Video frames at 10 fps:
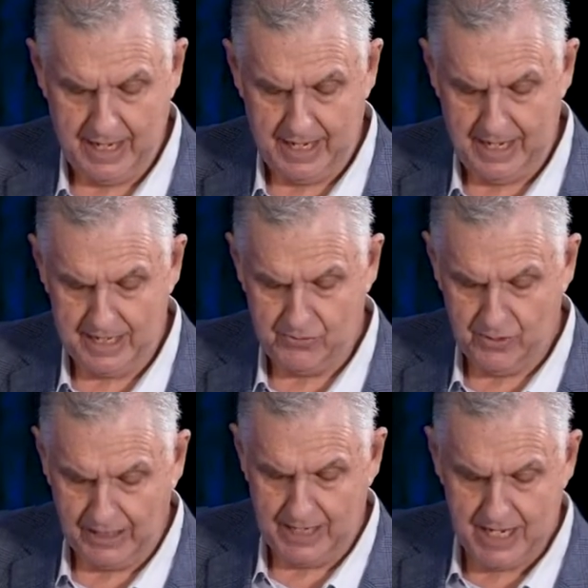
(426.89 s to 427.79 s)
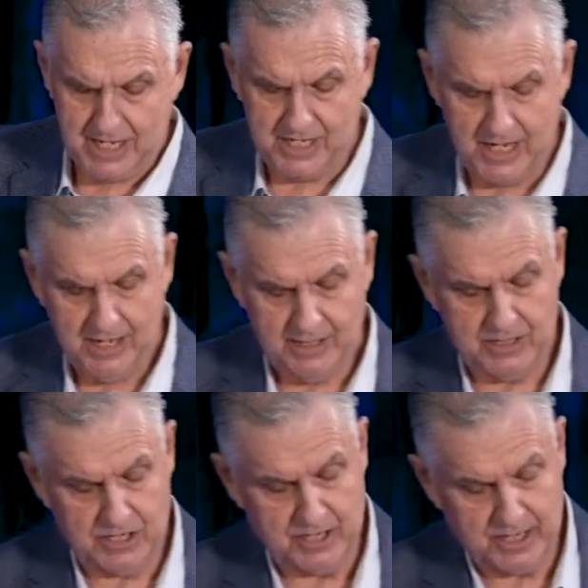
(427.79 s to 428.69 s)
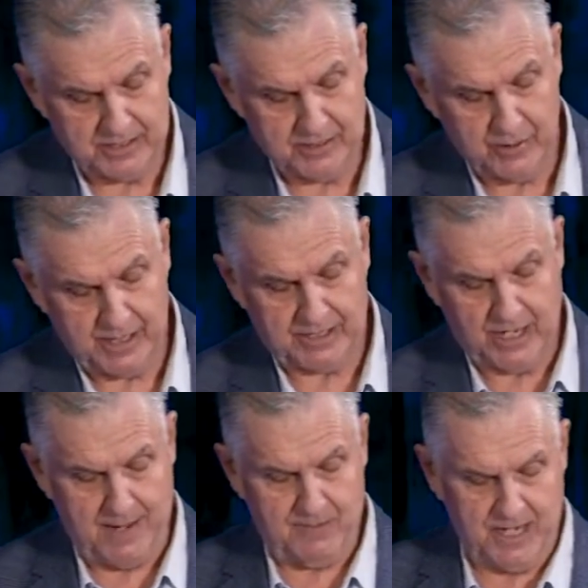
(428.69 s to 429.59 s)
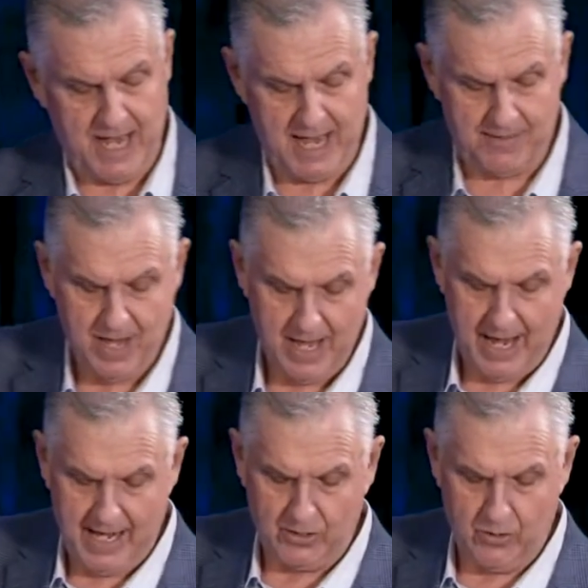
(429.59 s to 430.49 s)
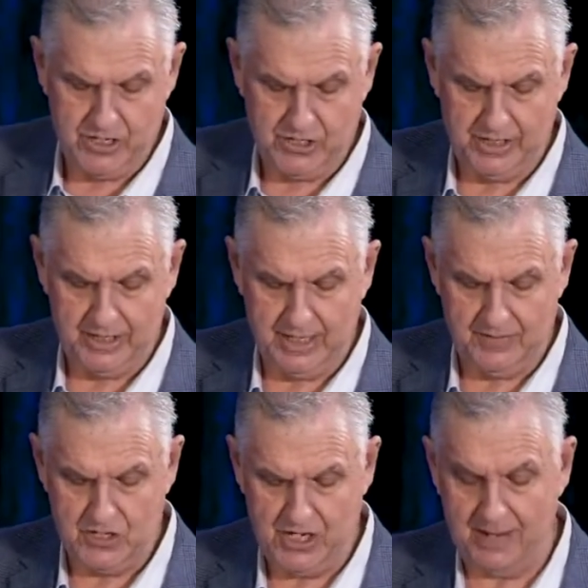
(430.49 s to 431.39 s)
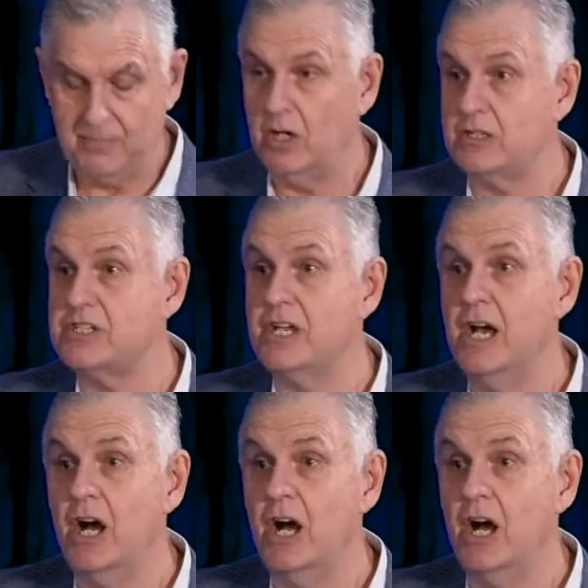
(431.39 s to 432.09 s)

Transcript: It's really easy. You just need to type your name and question in the chat box